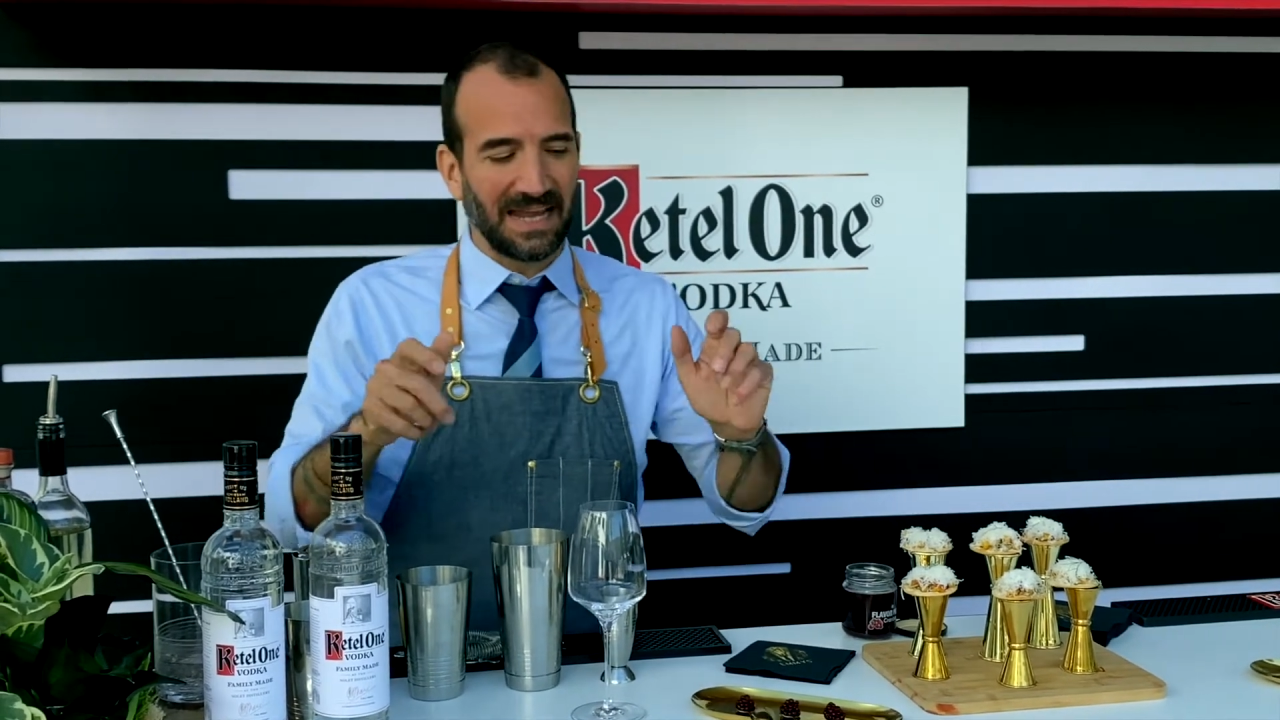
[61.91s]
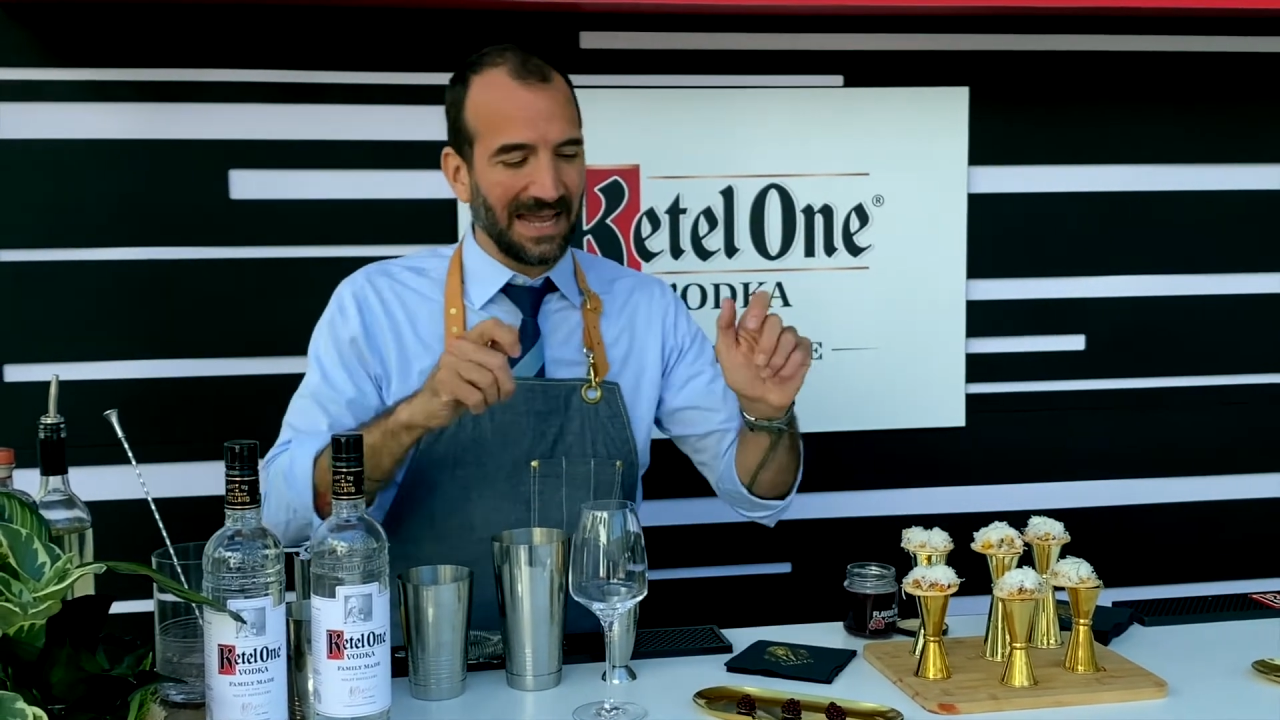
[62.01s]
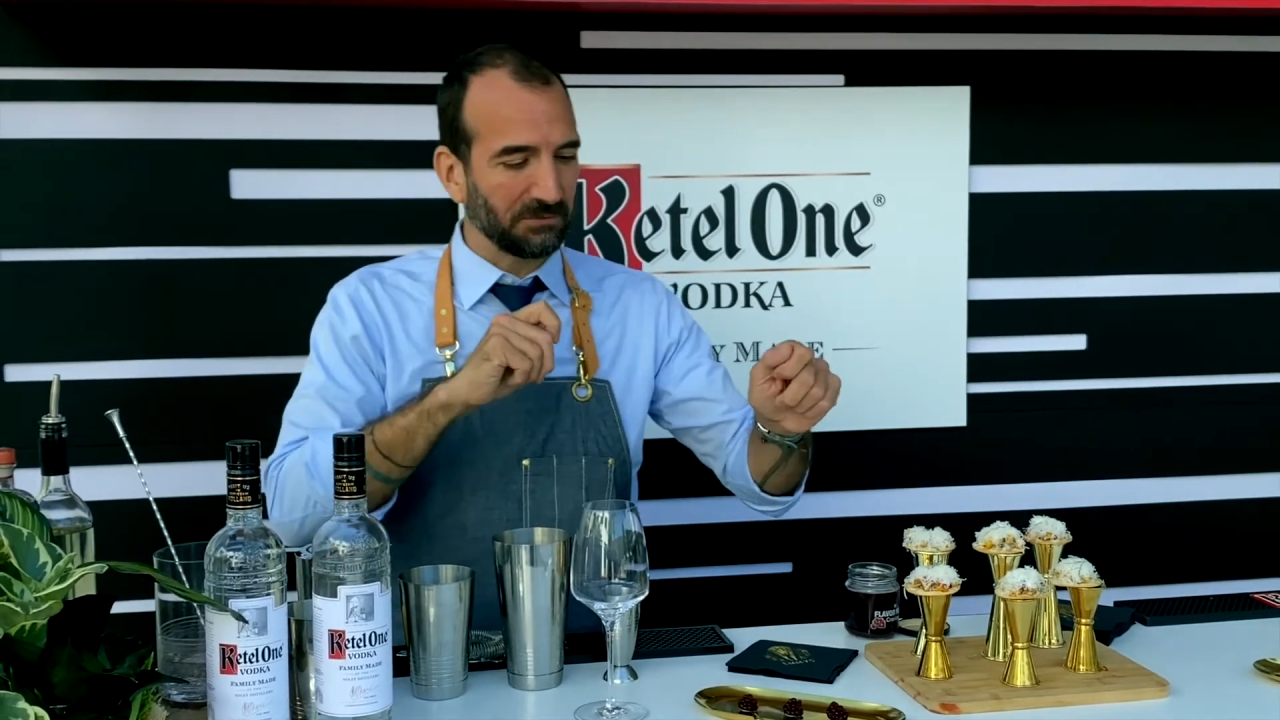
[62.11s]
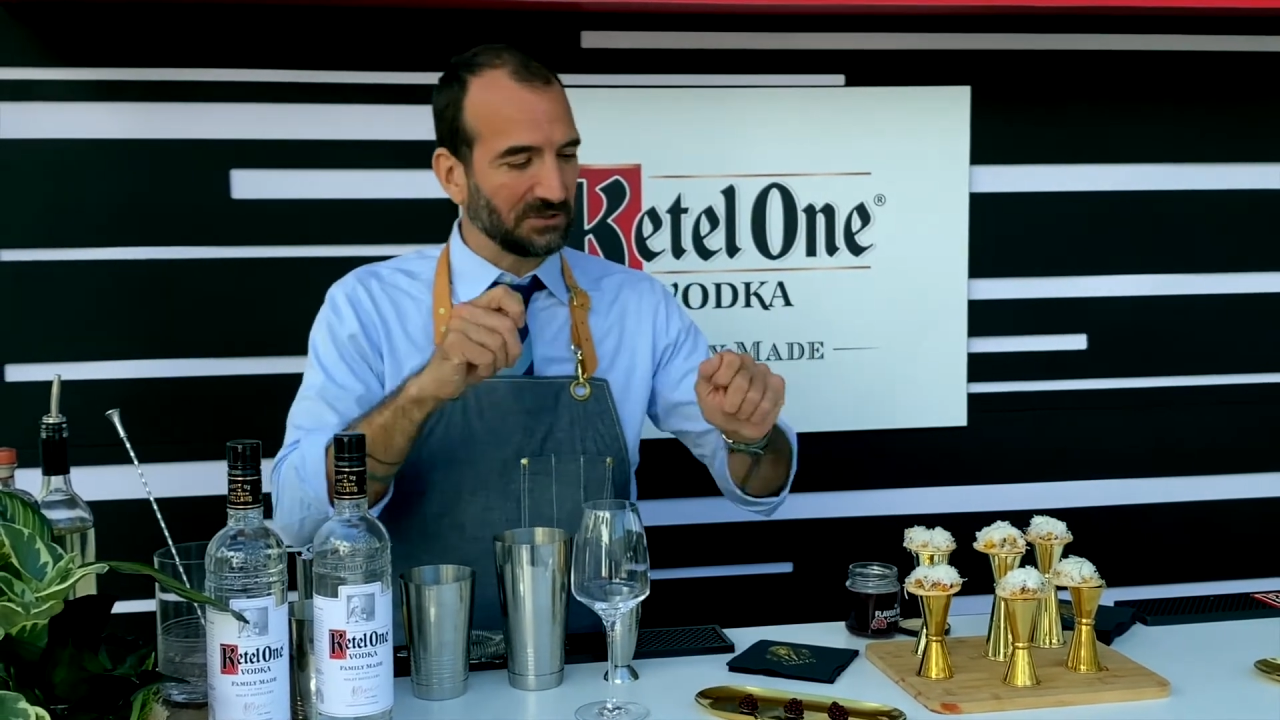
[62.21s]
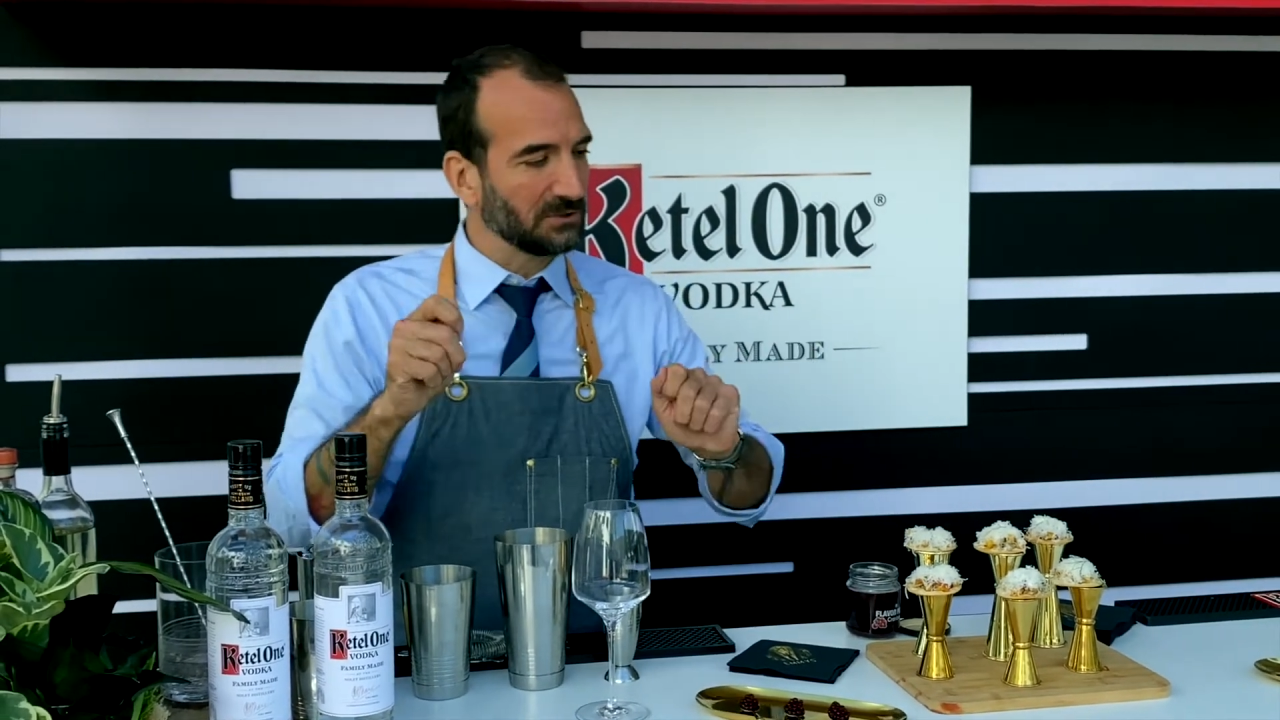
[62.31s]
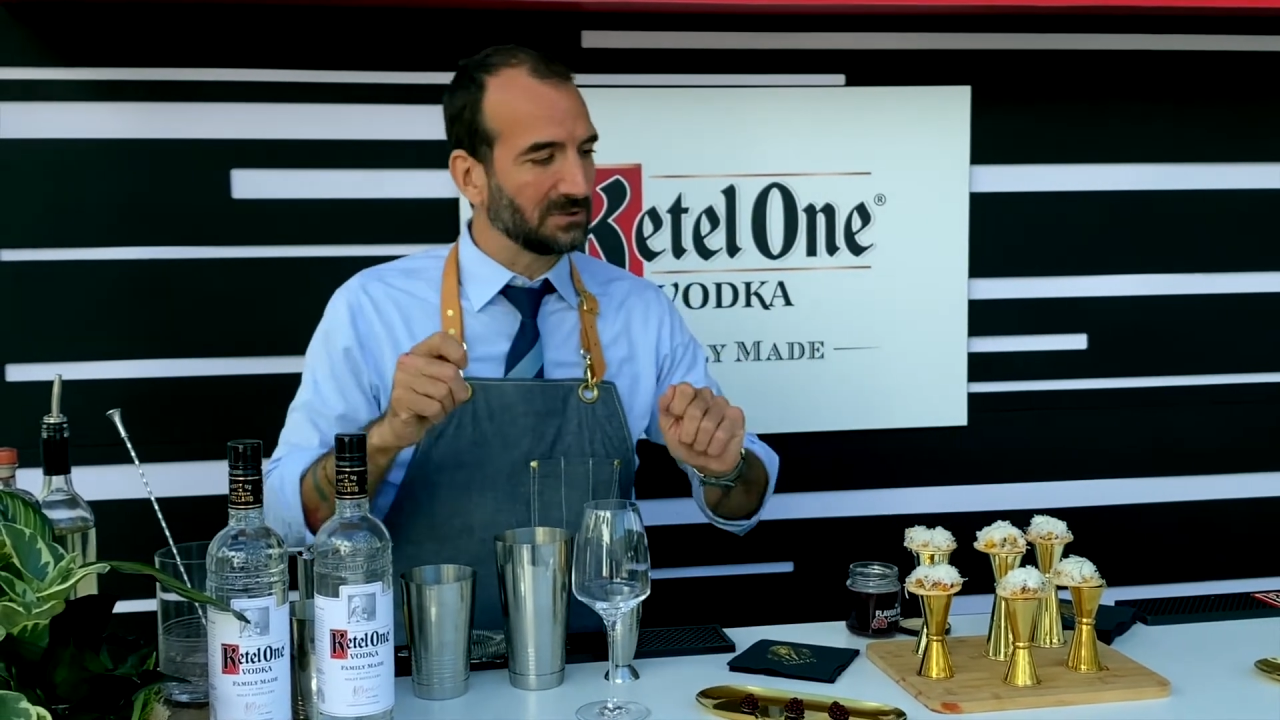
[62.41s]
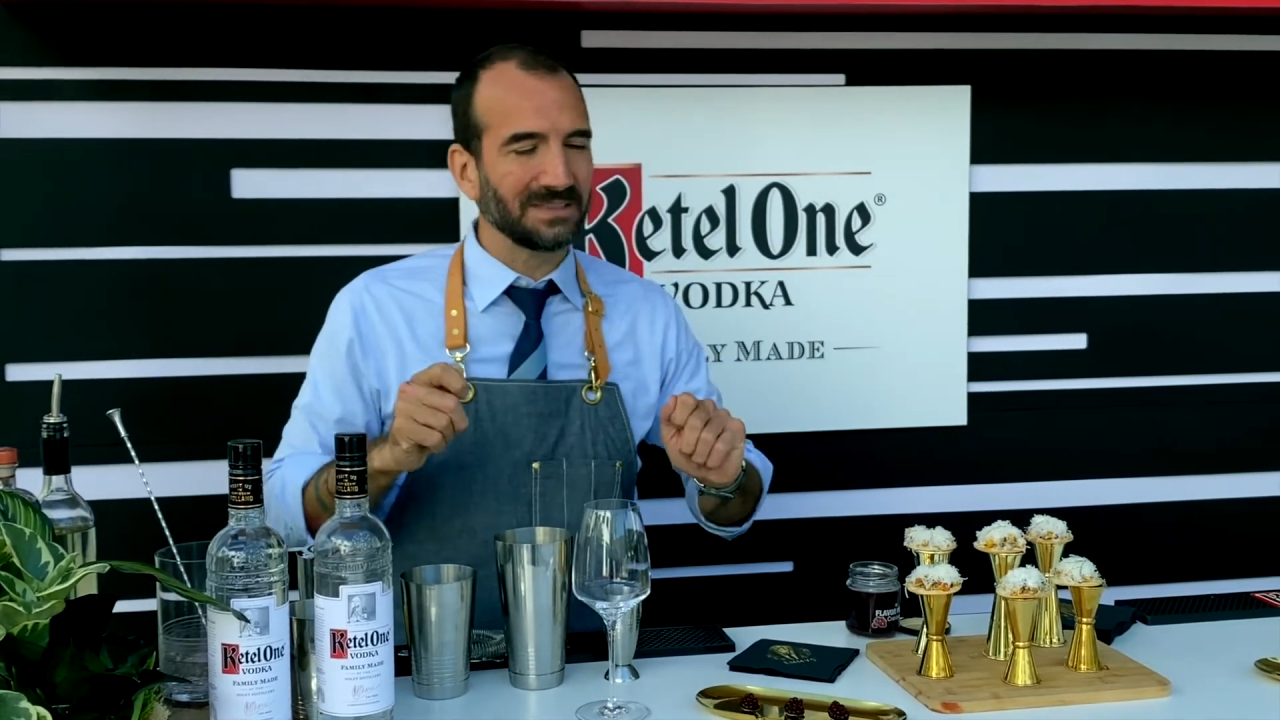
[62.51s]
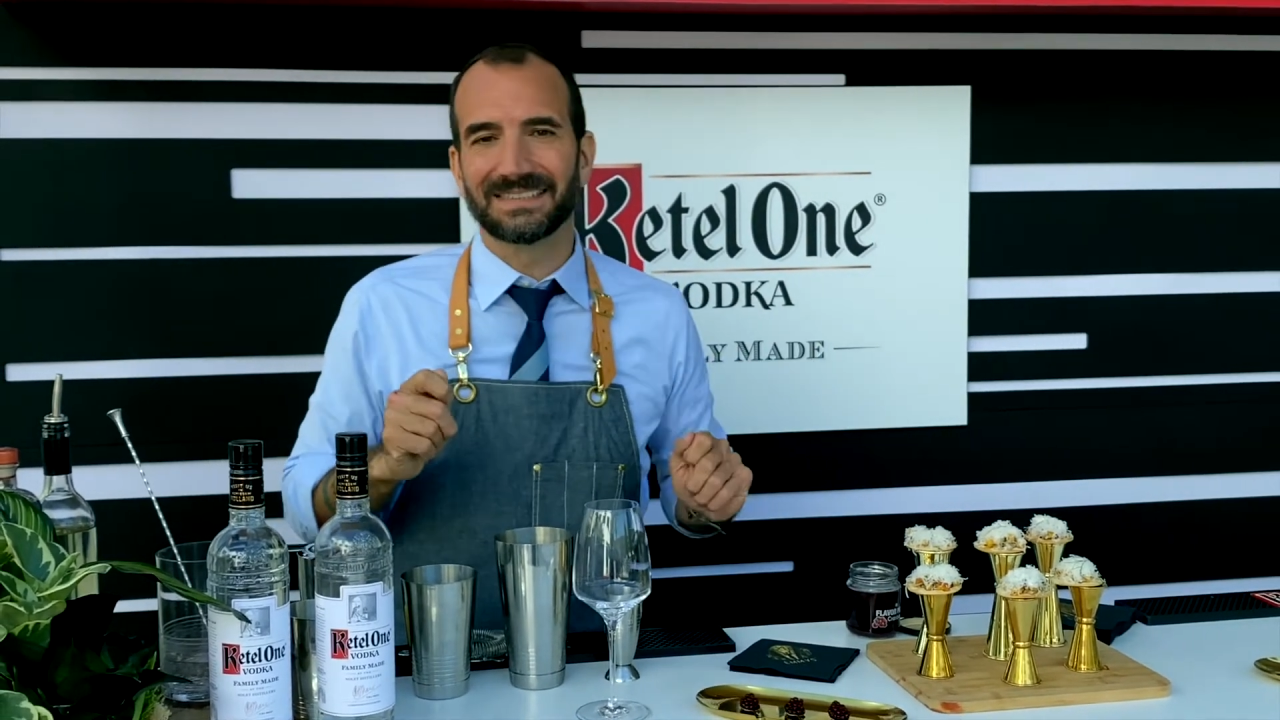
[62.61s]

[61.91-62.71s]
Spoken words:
Absolutely